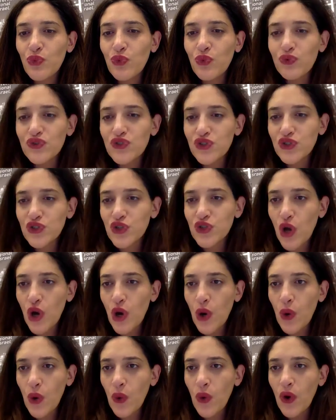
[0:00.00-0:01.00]

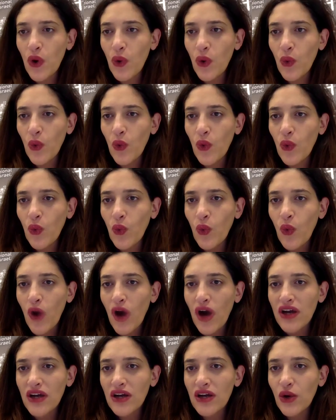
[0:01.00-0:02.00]
So one
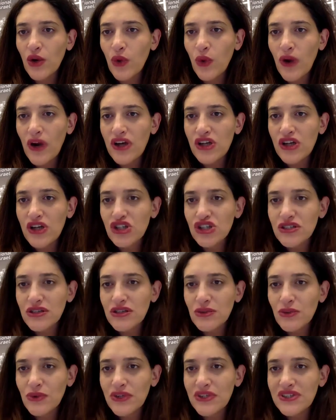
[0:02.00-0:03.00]

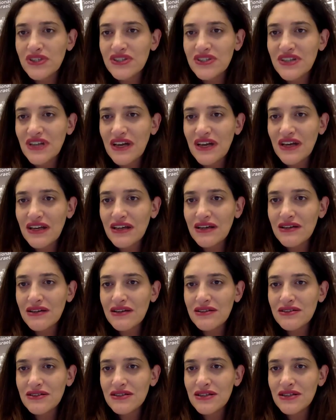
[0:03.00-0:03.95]
question, 1 second.